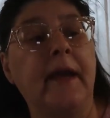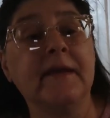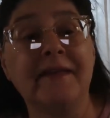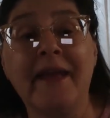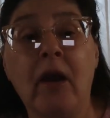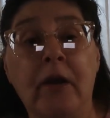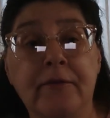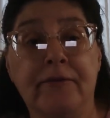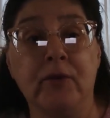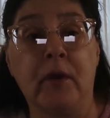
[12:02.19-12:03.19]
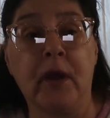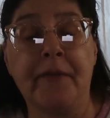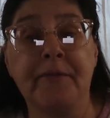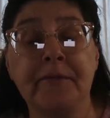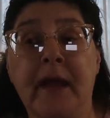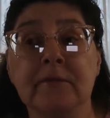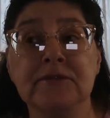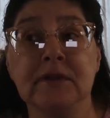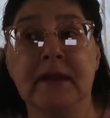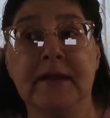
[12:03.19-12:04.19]
Because I got a few. I got them down
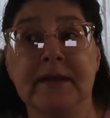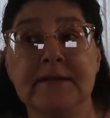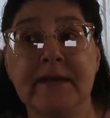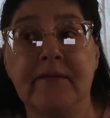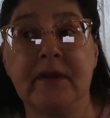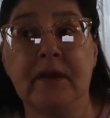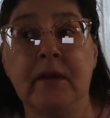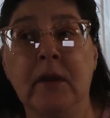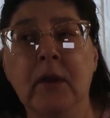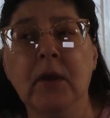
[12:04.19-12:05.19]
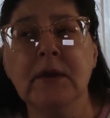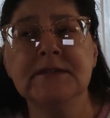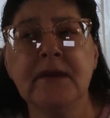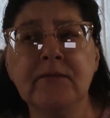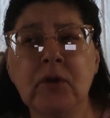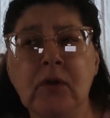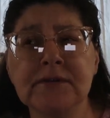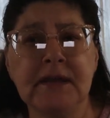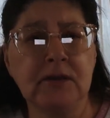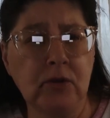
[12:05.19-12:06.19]
to like seven and seven
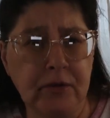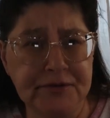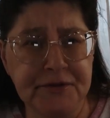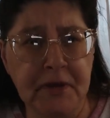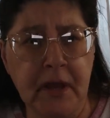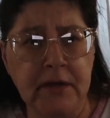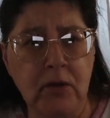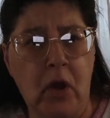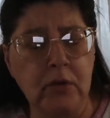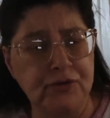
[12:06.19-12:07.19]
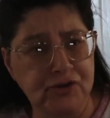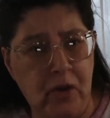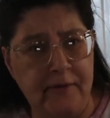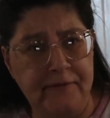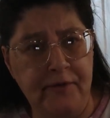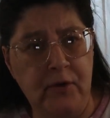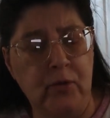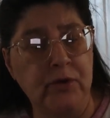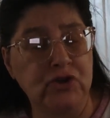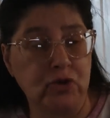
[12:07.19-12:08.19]
dollars, eight dollars, and nine dollars off of their
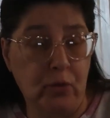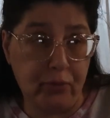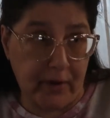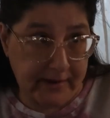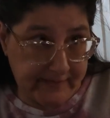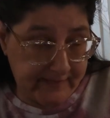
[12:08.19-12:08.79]
original price.